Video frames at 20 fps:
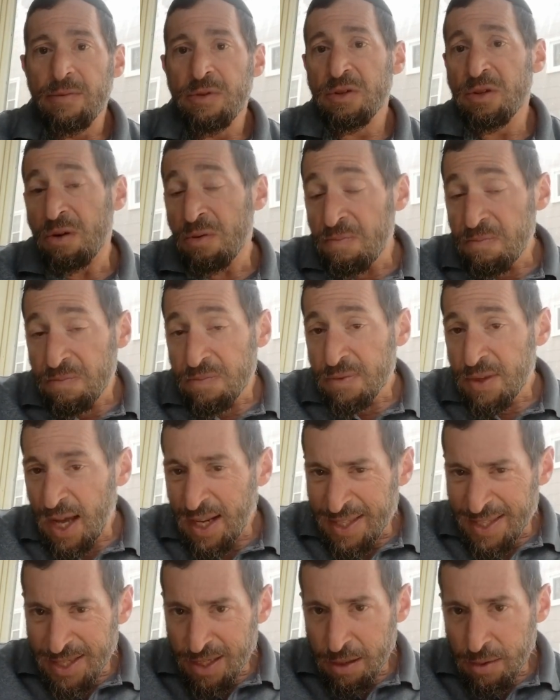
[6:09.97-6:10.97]
So
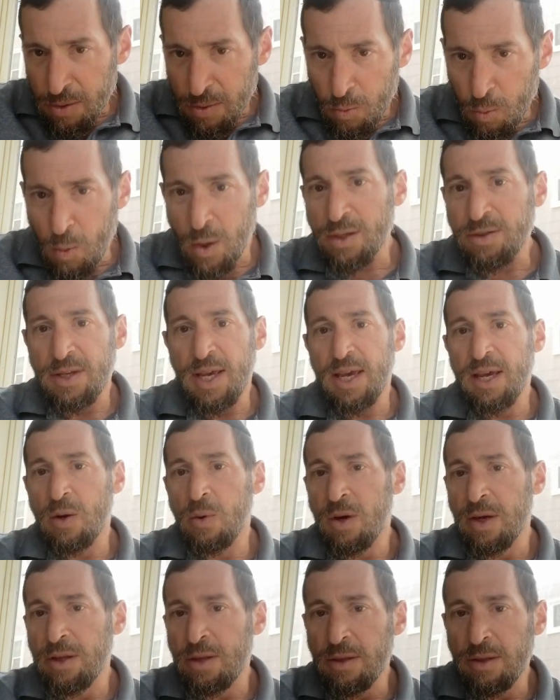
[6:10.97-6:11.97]
that's one
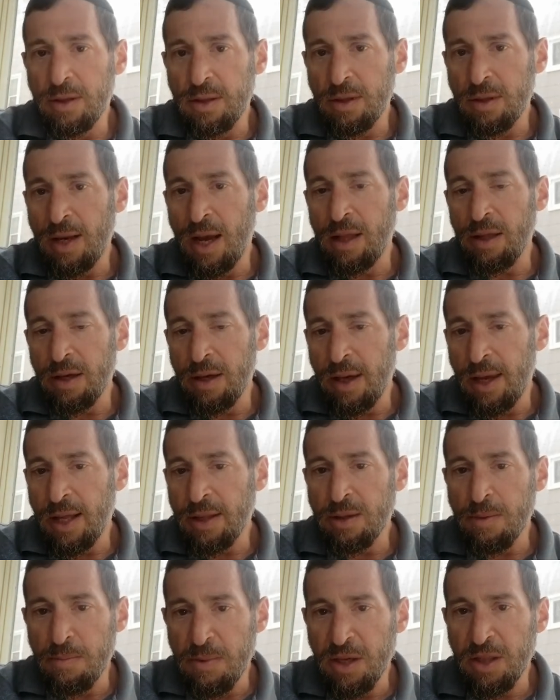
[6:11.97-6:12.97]
takeaway, not looking
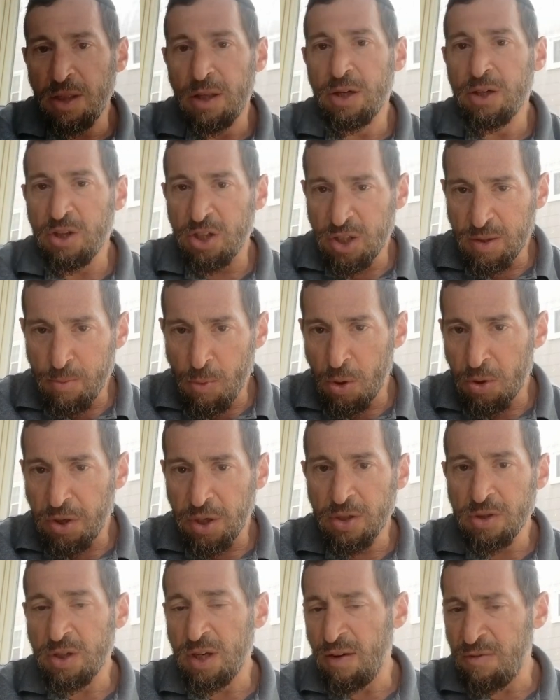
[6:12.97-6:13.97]
at the big, look at the small
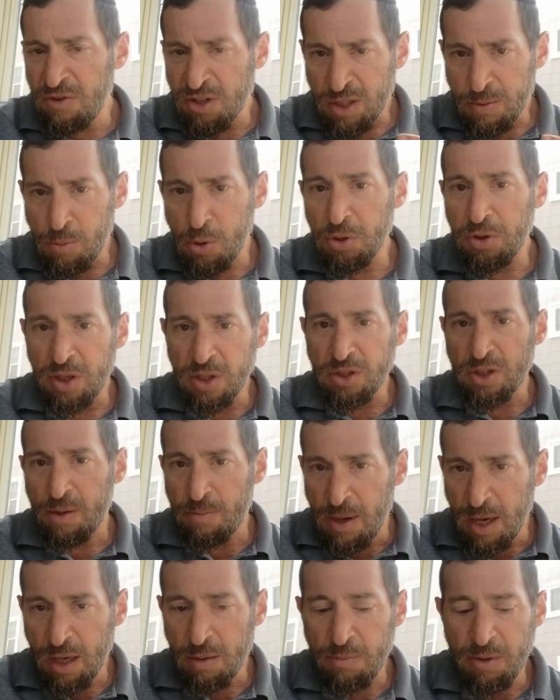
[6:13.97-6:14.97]
things. Even the small things
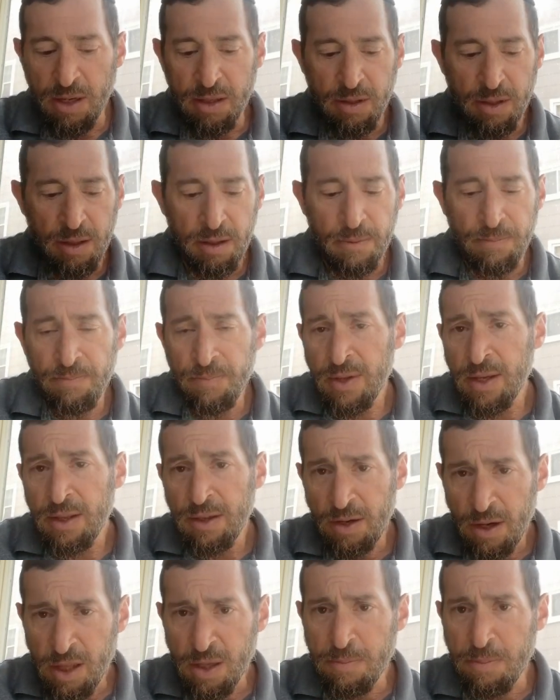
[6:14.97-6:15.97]
can make a big deal.
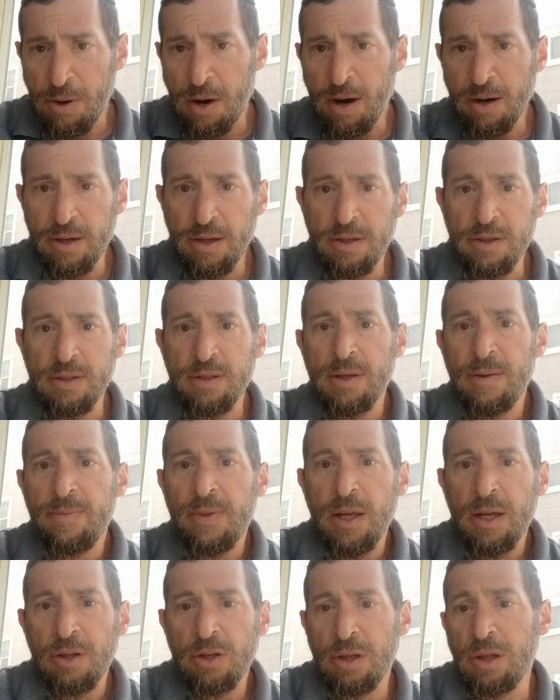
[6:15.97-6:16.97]
The other part is
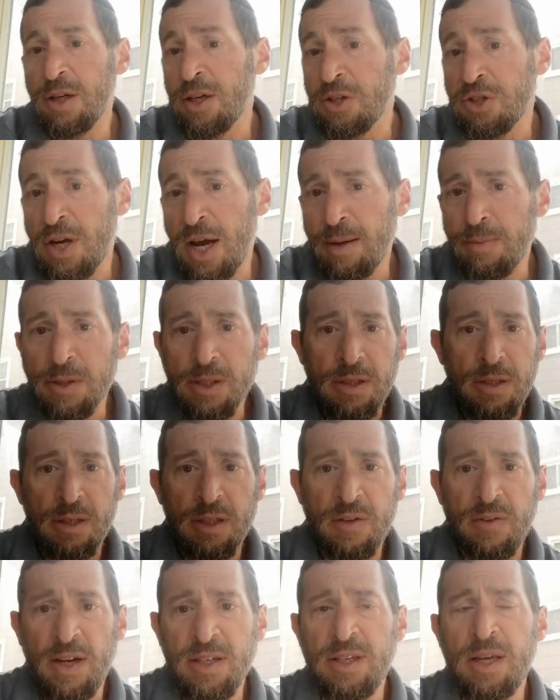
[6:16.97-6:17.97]
to look at
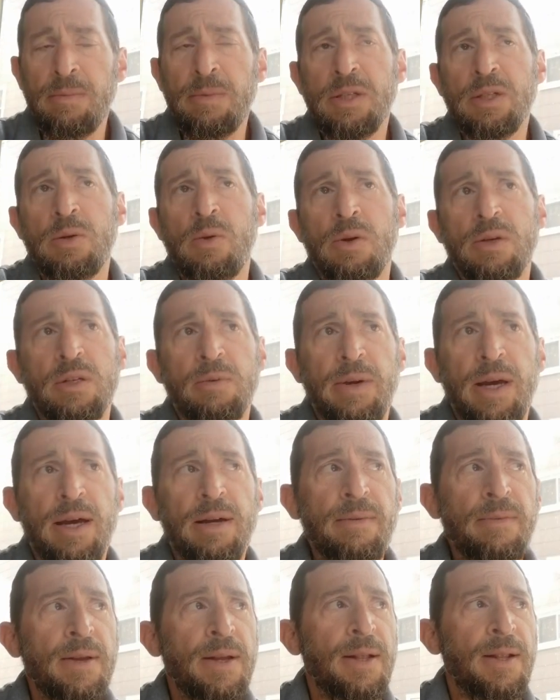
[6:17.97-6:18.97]
Shabbos. Sfas Emes talks
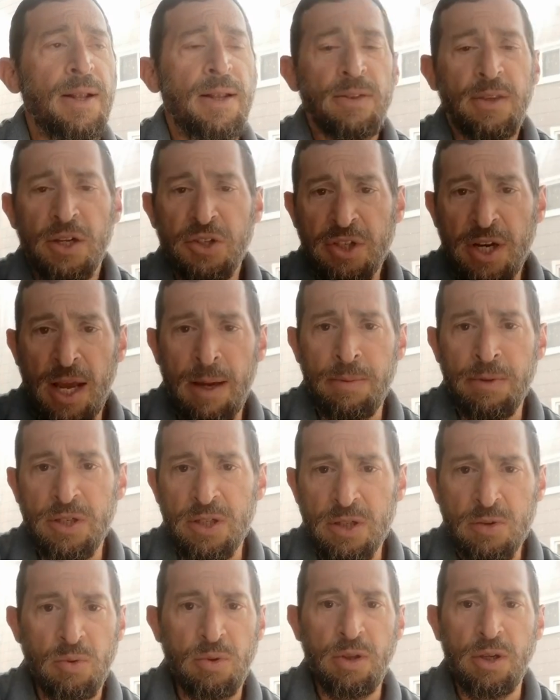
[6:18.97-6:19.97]
about that
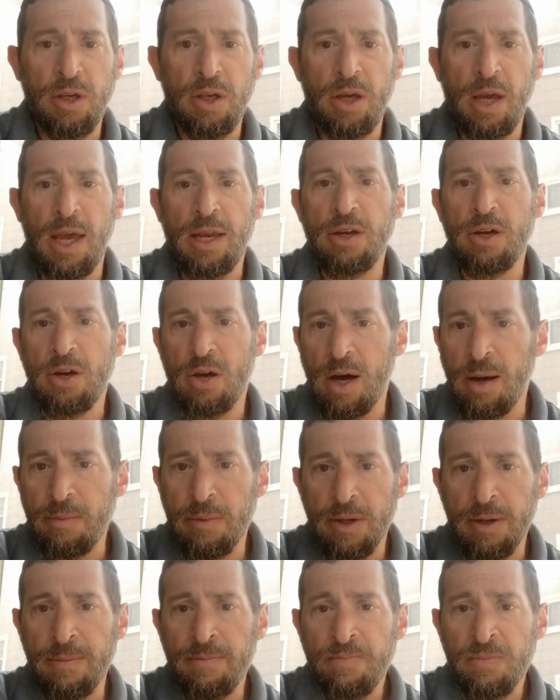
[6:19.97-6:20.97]
Shabbos is really a
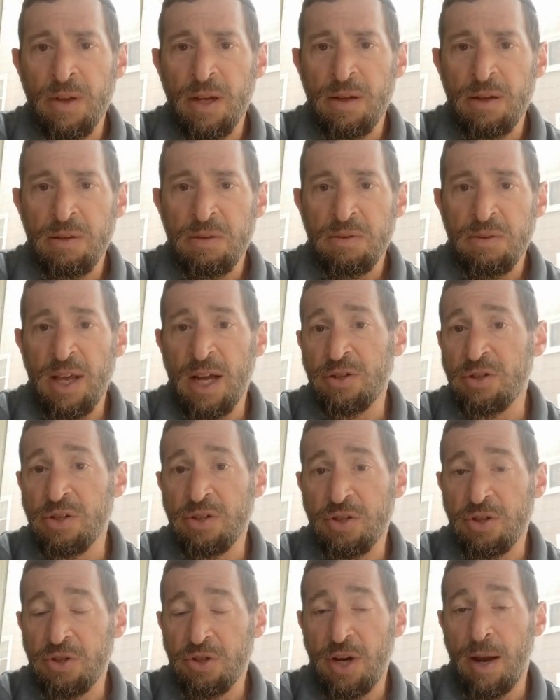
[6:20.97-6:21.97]
nachama, not
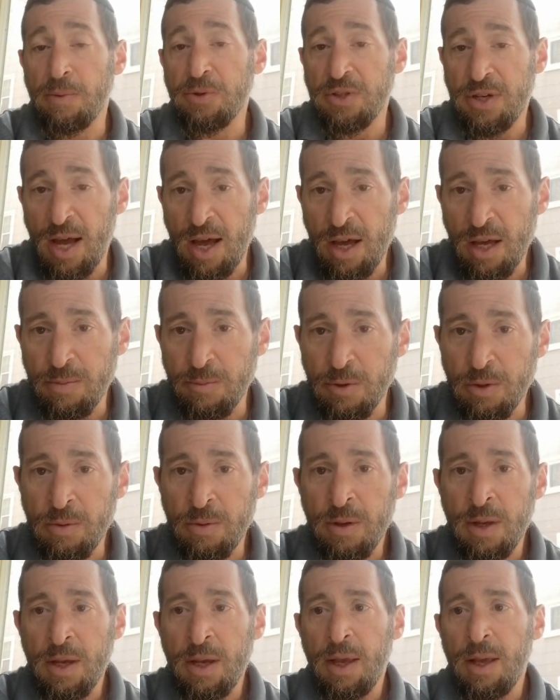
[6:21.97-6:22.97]
just Shabbos
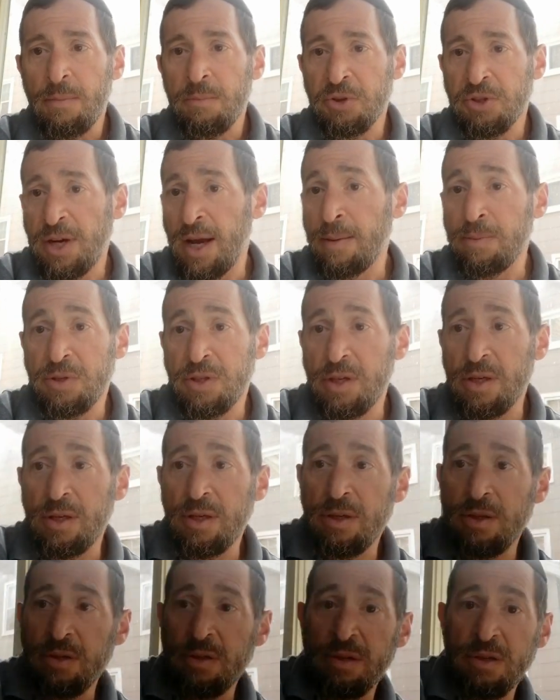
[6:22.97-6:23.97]
nachamu, but Shabbos
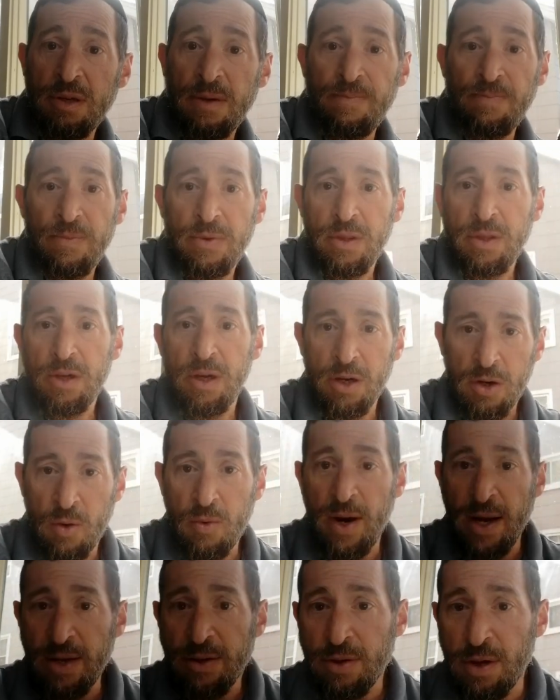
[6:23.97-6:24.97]
is a
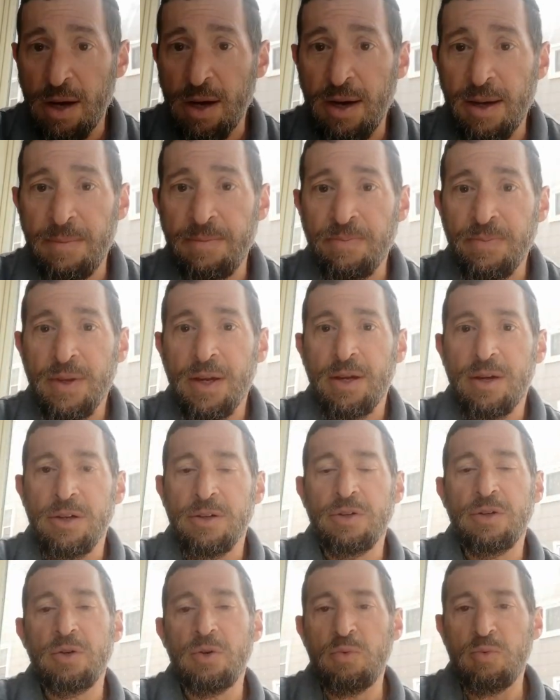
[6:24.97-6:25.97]
great time
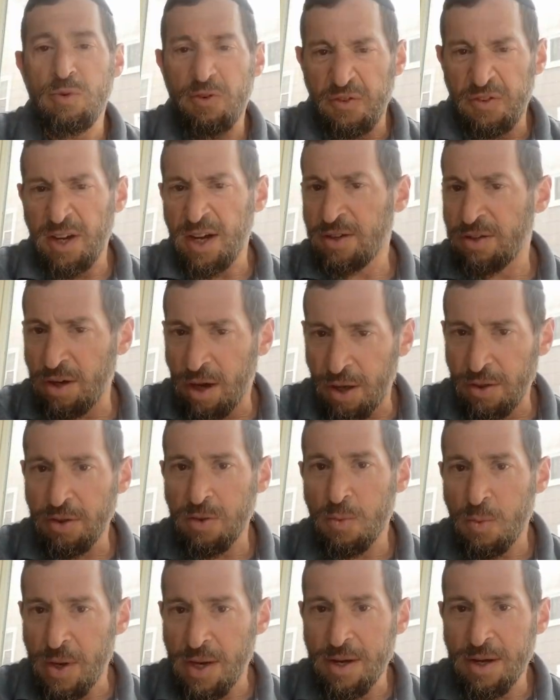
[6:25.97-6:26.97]
to reflect on
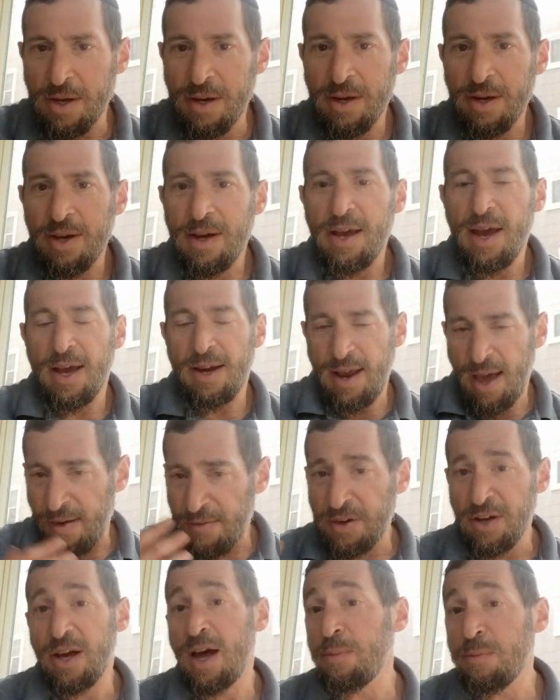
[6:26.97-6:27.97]
the week and
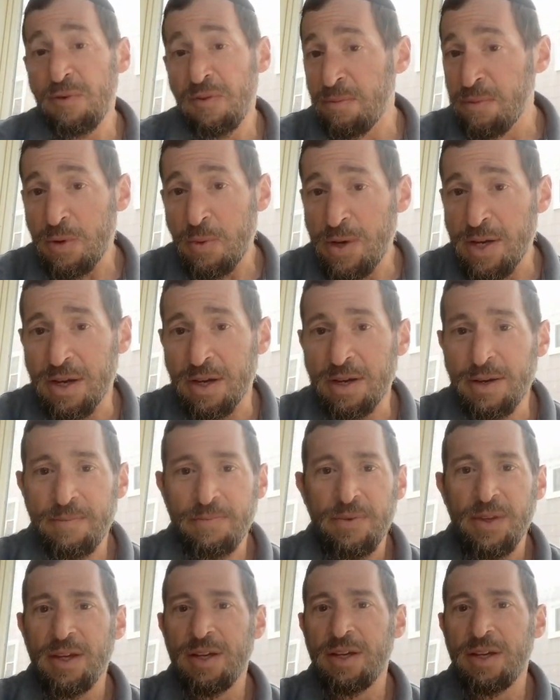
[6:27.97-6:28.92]
have nachama from the week.